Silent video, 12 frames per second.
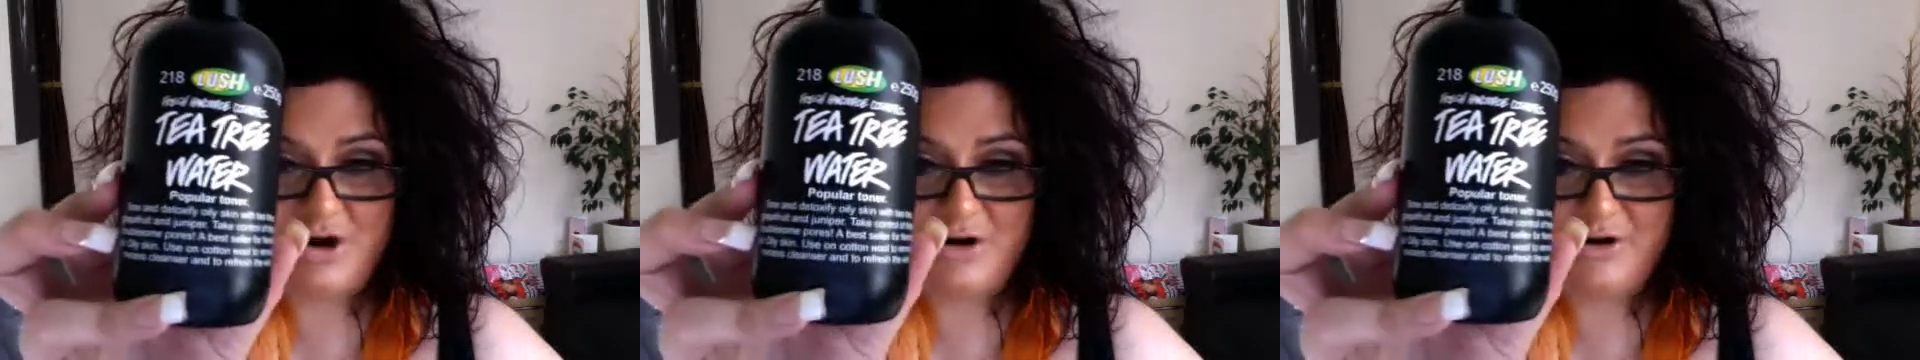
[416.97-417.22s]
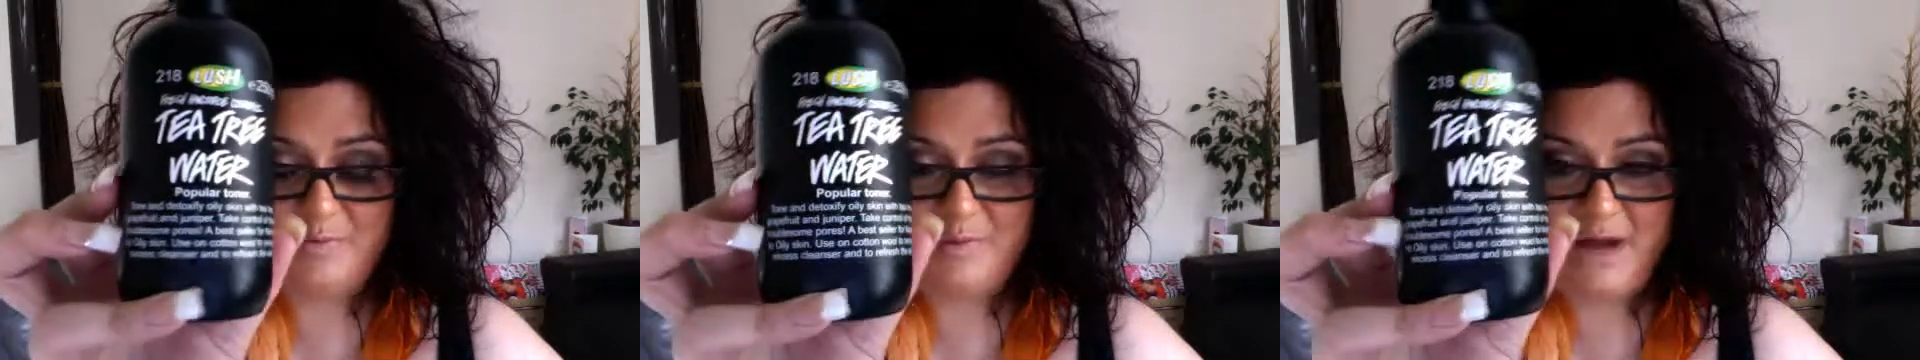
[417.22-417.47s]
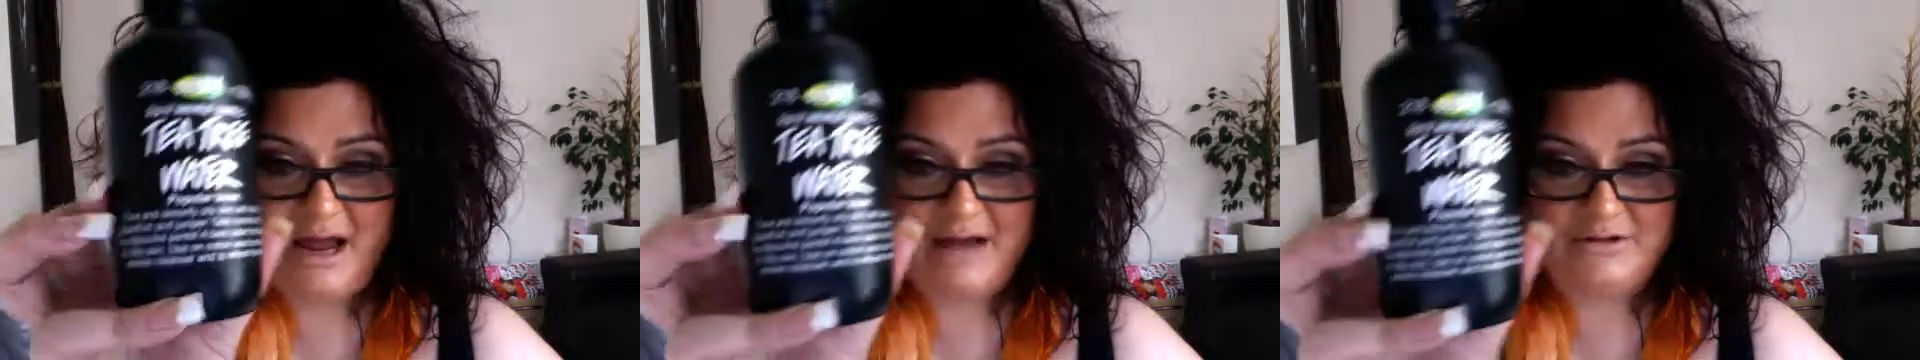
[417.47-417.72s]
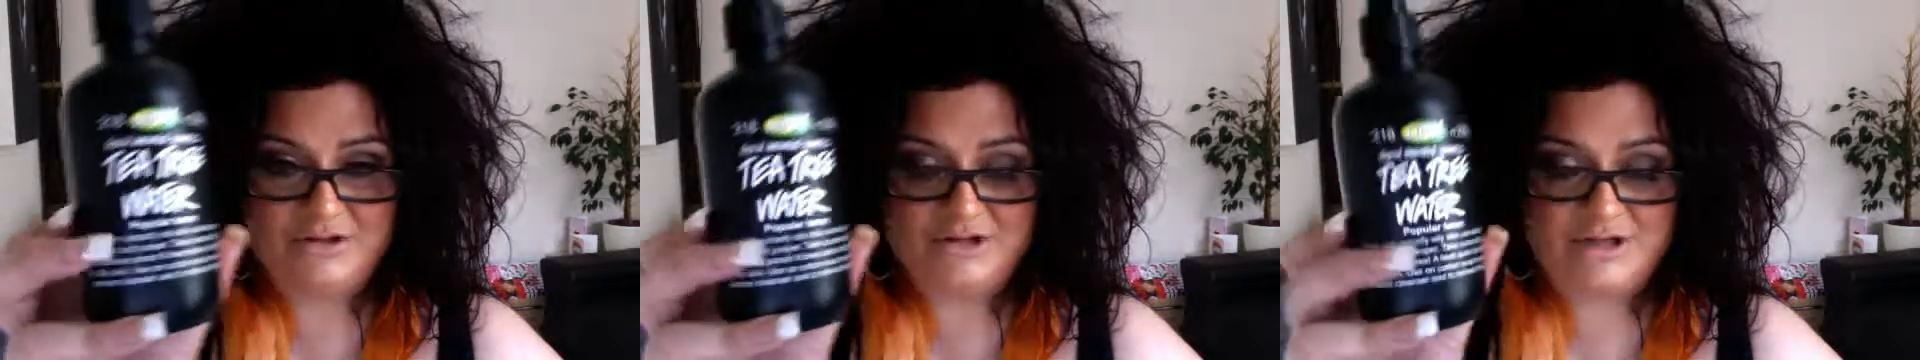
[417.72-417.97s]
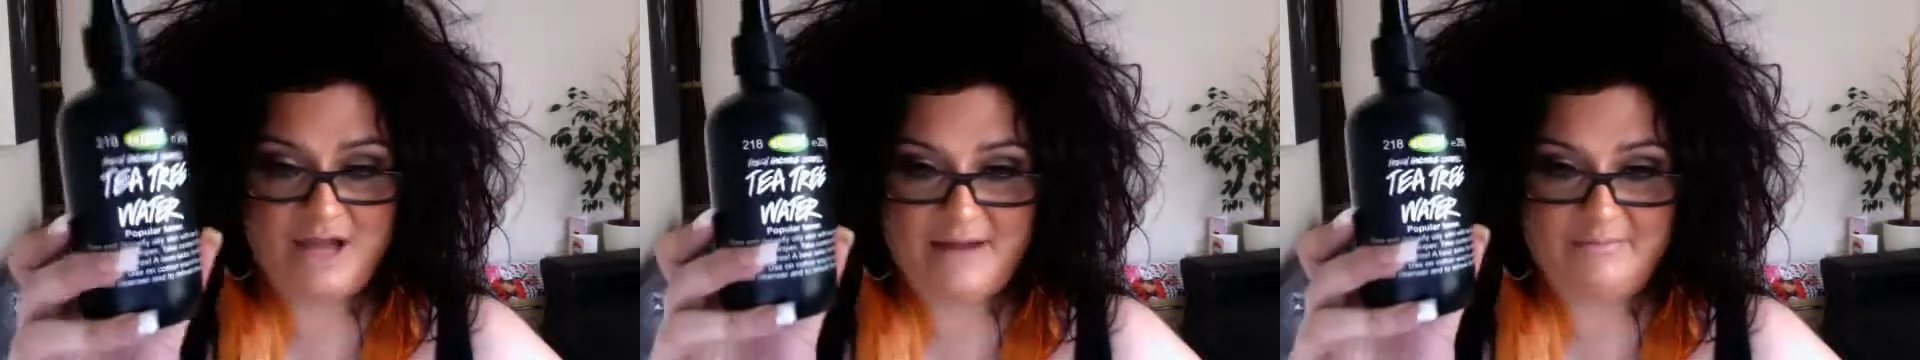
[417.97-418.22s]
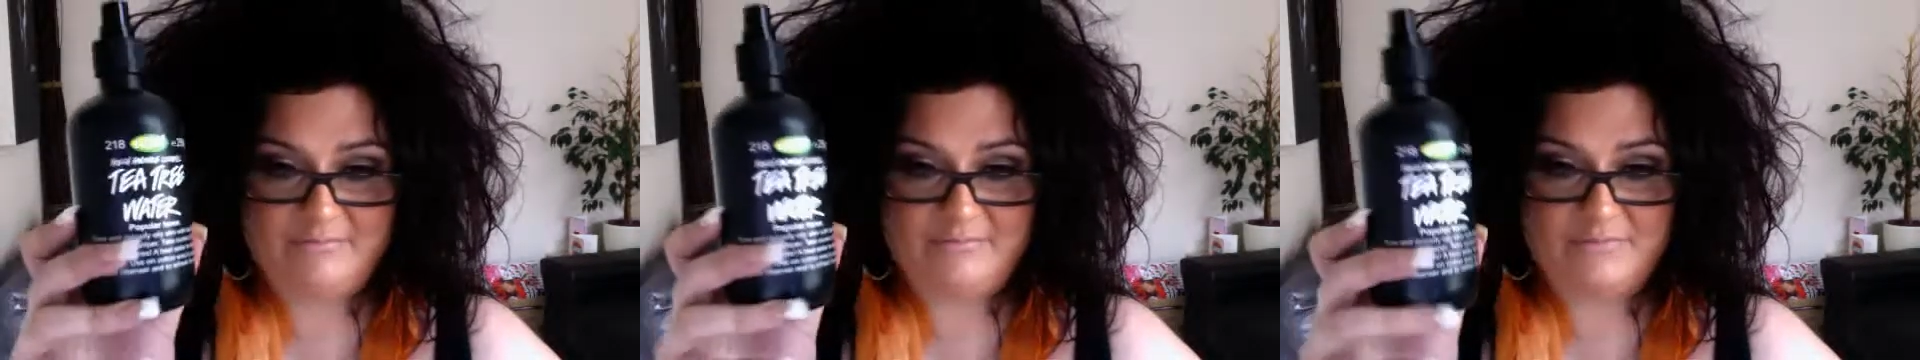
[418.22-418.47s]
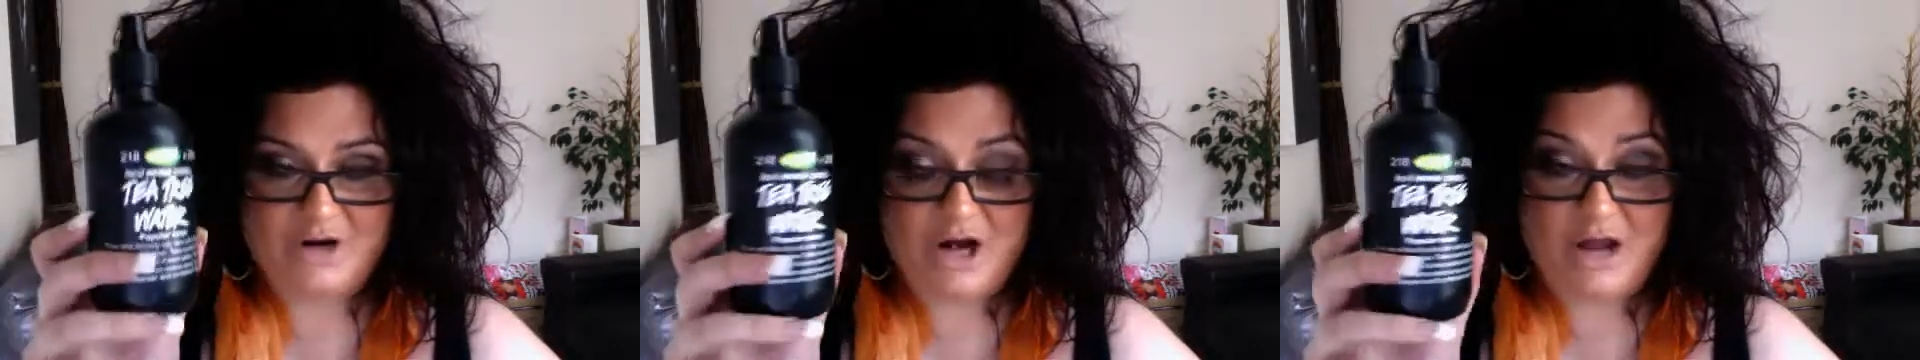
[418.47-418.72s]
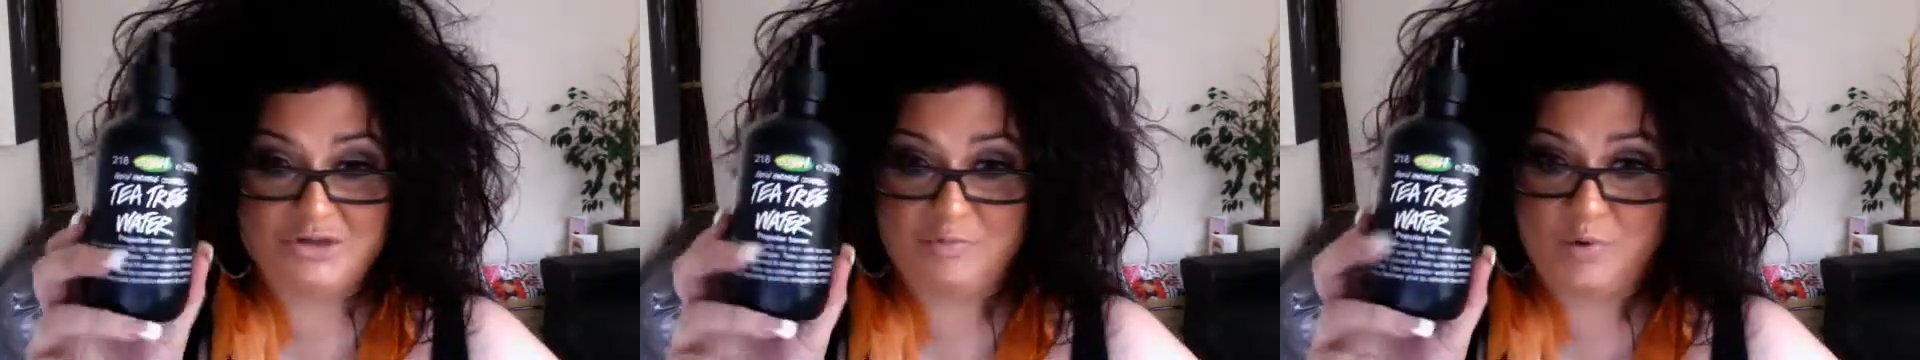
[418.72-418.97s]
tighten up and close your